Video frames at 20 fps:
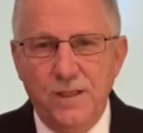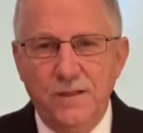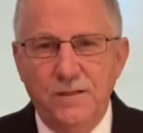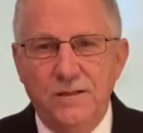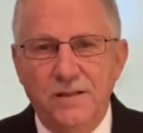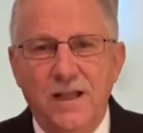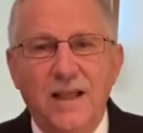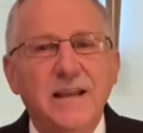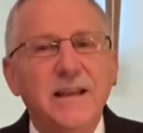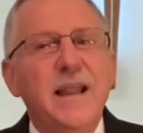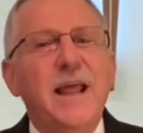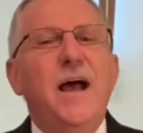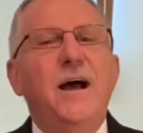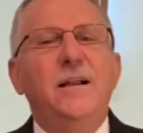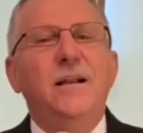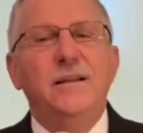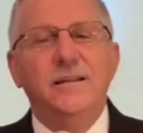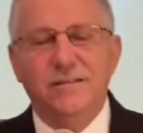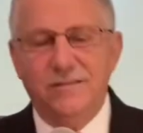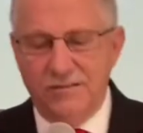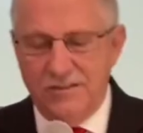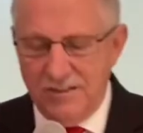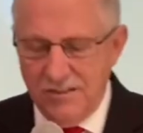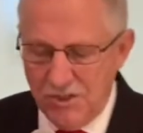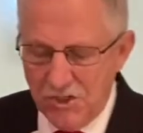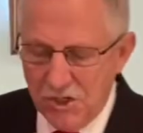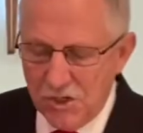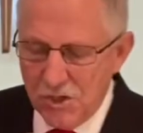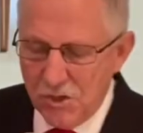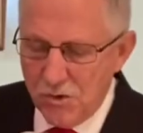And now let's
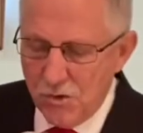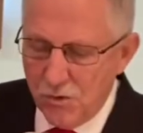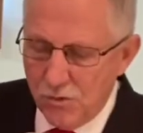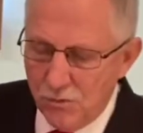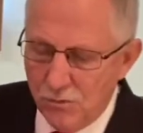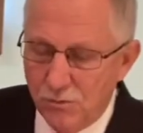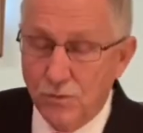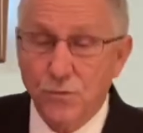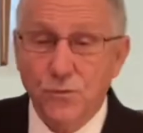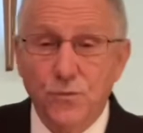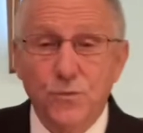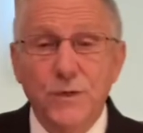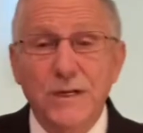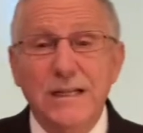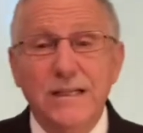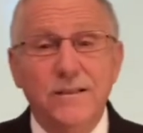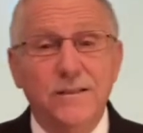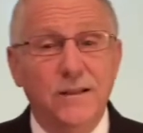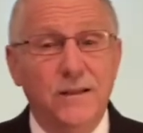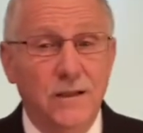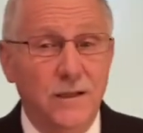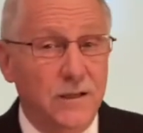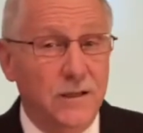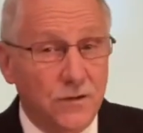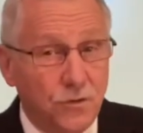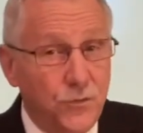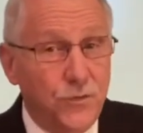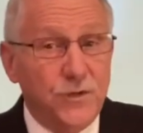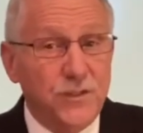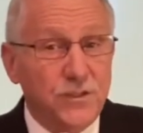continue to read the
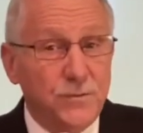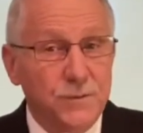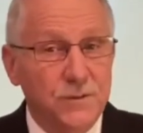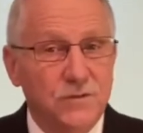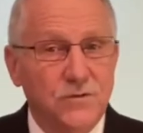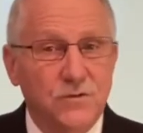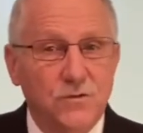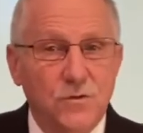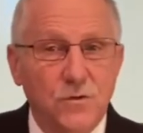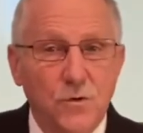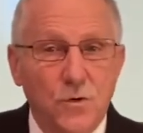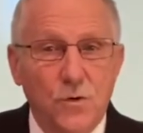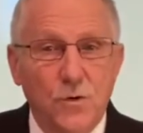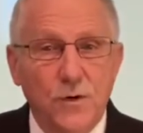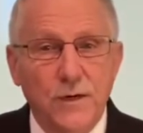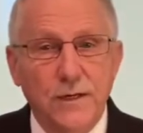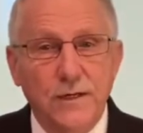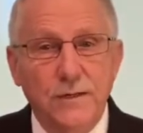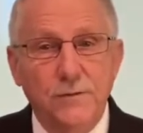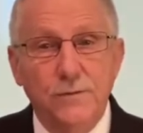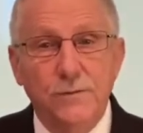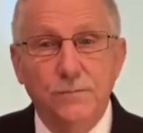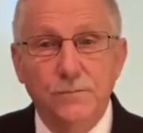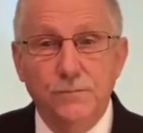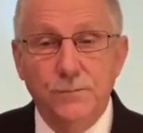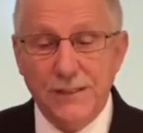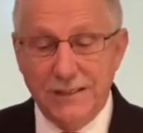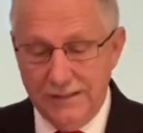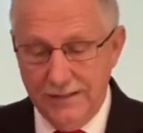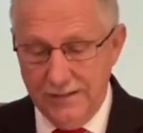Christmas story,
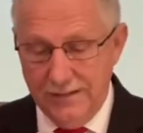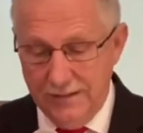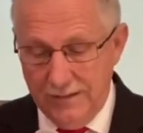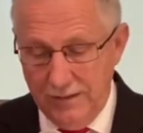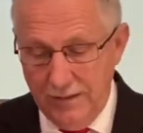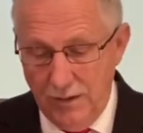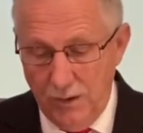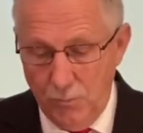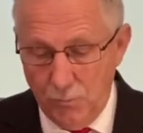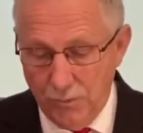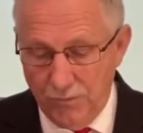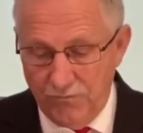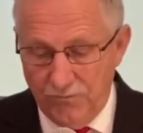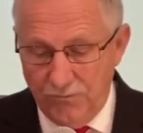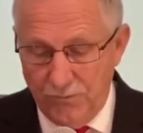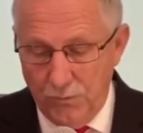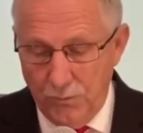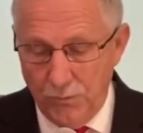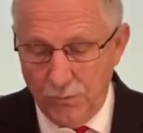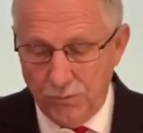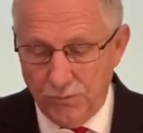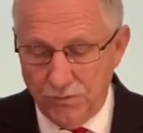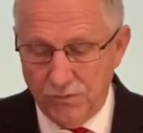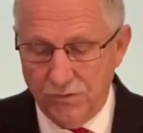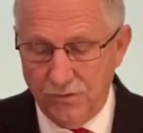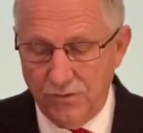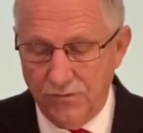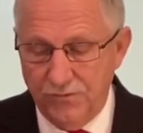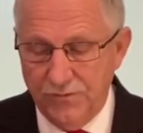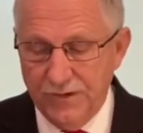picking it up with
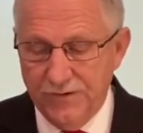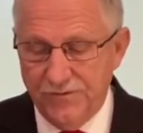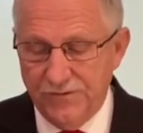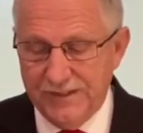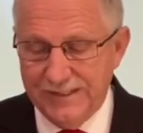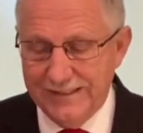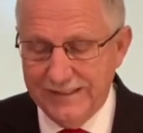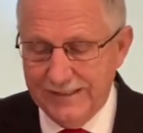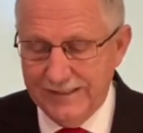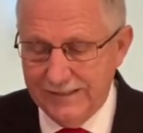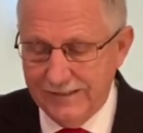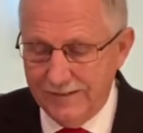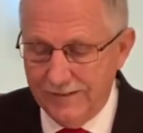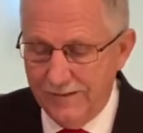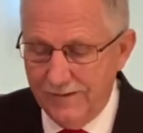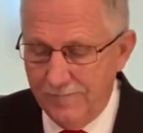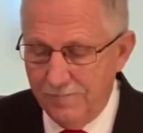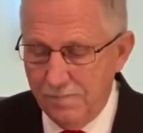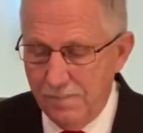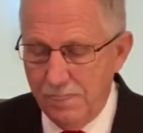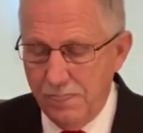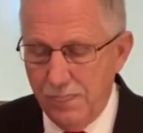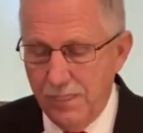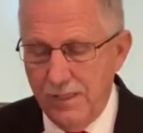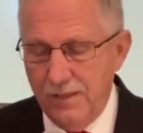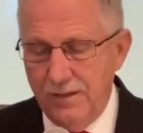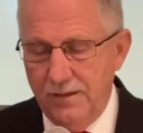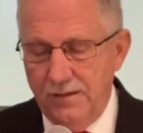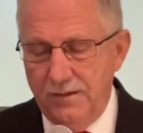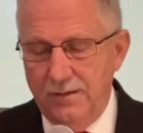verse 15.
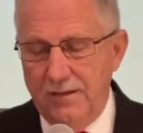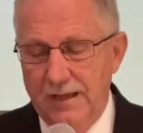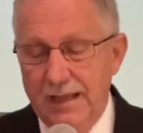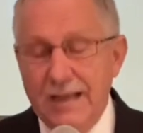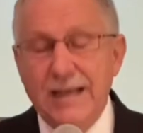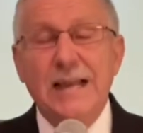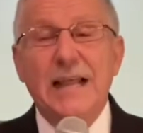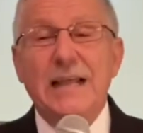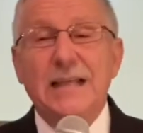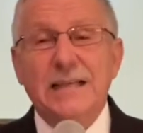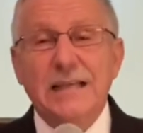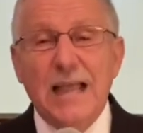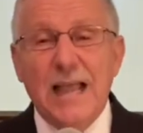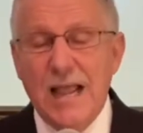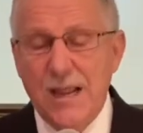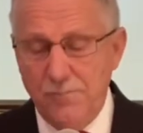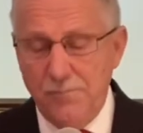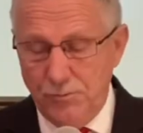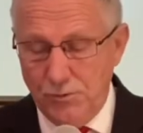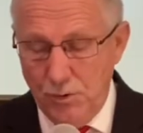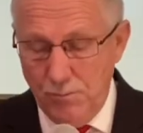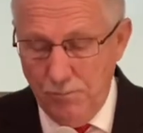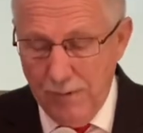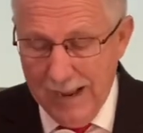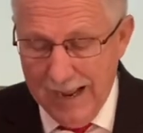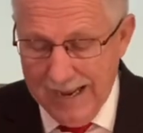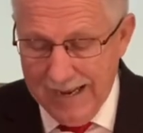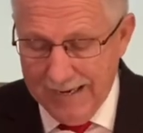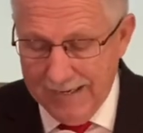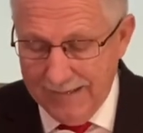And it came to
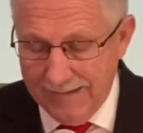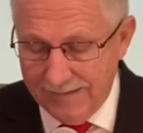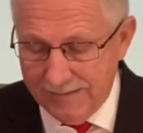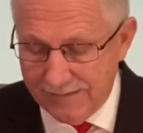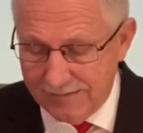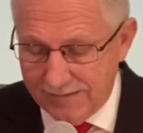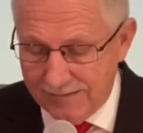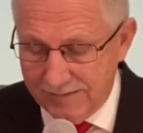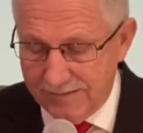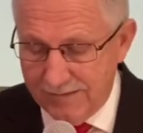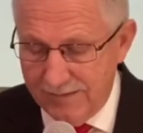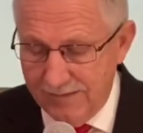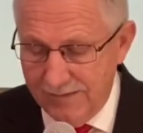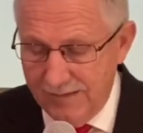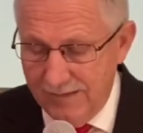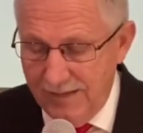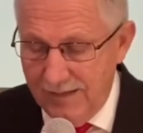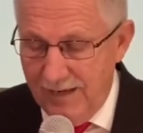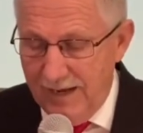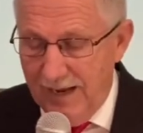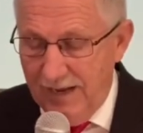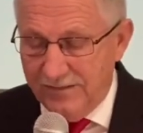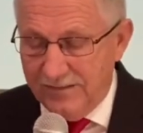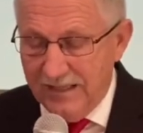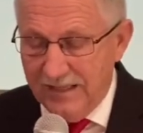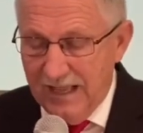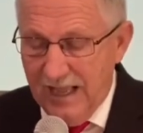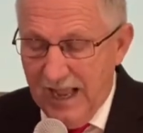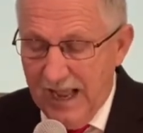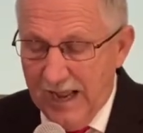pass, as
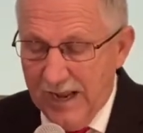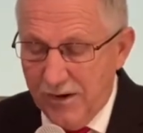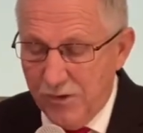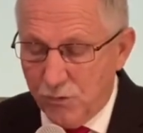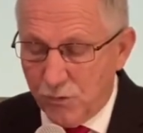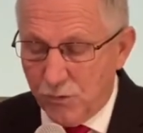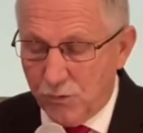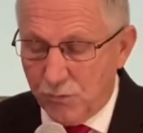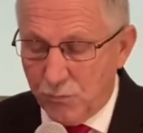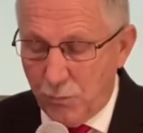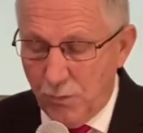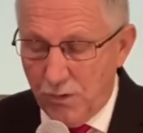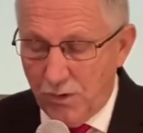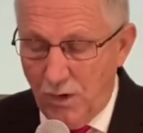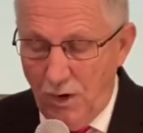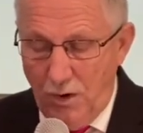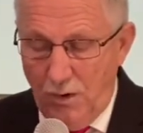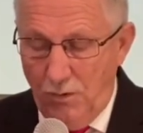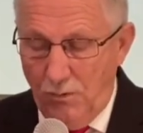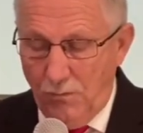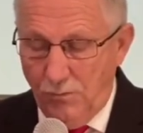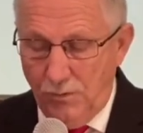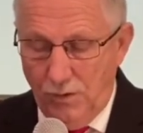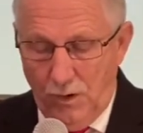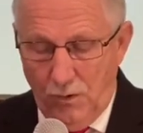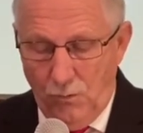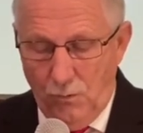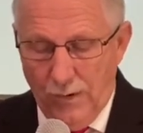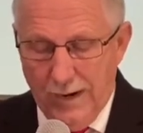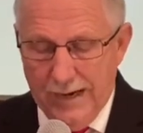the angels were gone
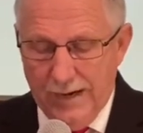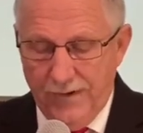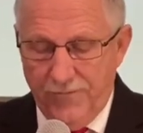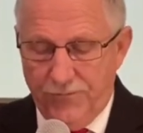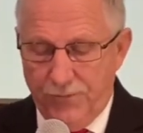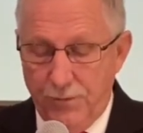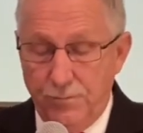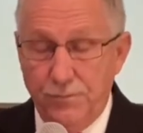away from